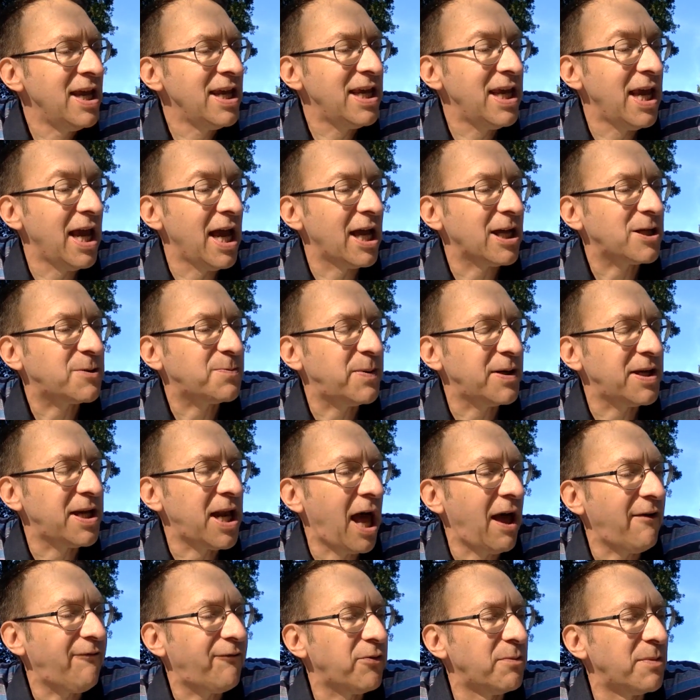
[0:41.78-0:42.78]
Yes, but
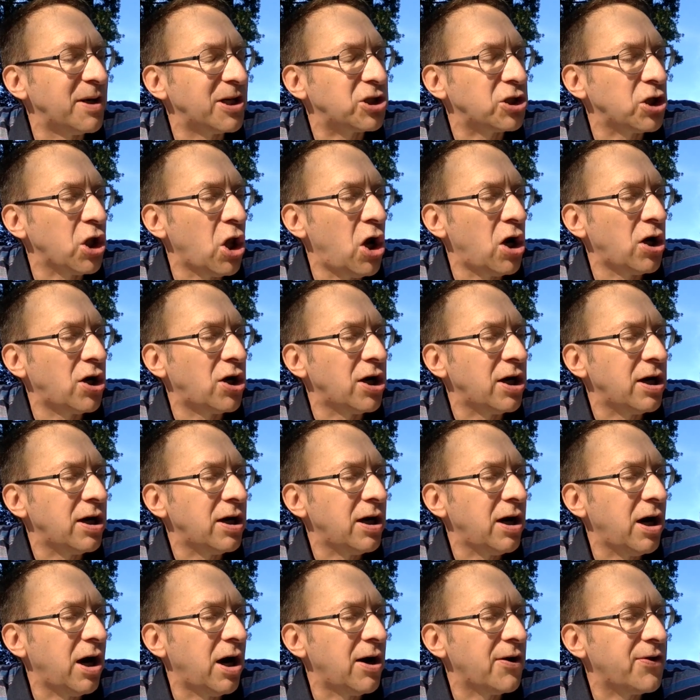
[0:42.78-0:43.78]
not for much longer,
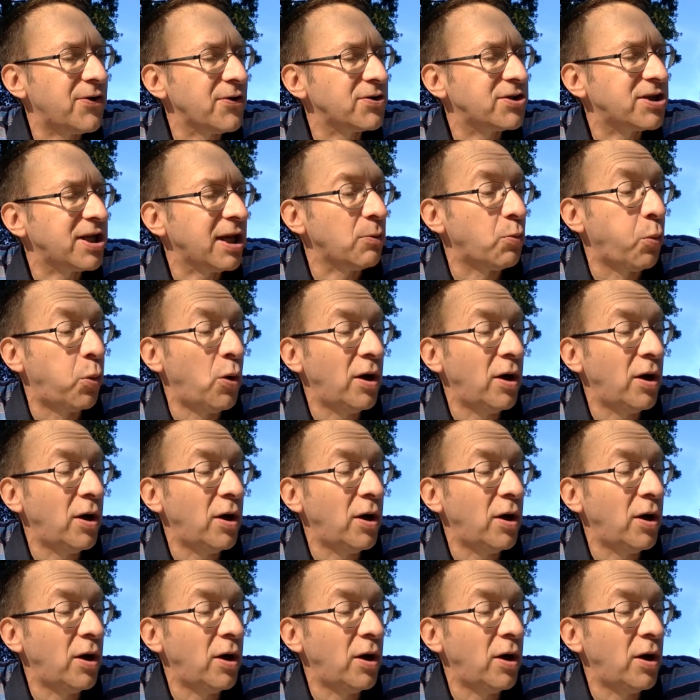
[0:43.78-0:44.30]
Arthur said.